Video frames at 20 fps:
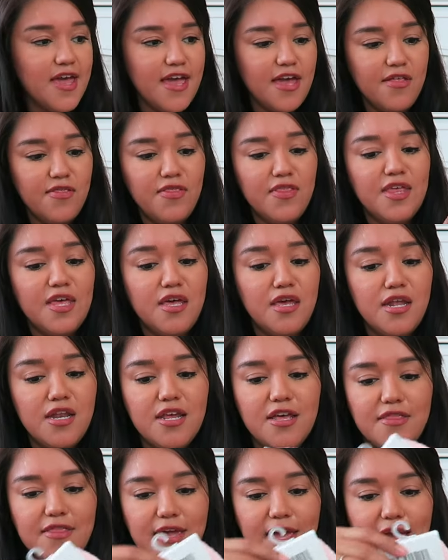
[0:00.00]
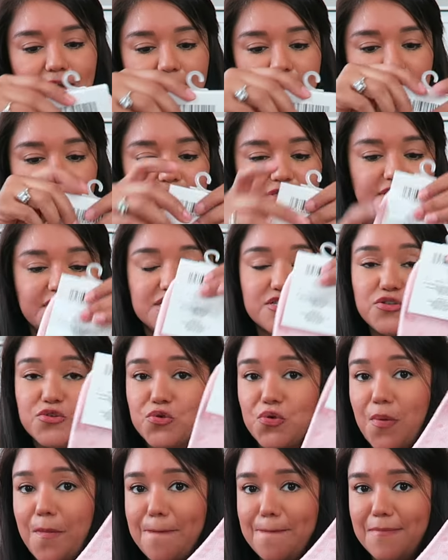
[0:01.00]
And then they had these
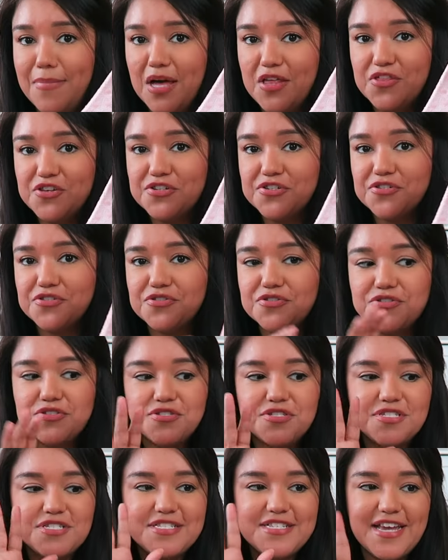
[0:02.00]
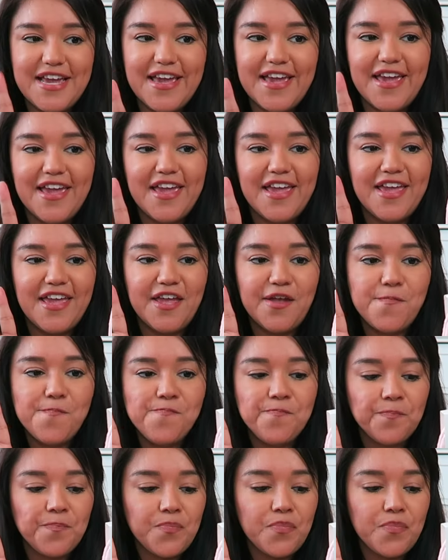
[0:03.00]
little Mother's Day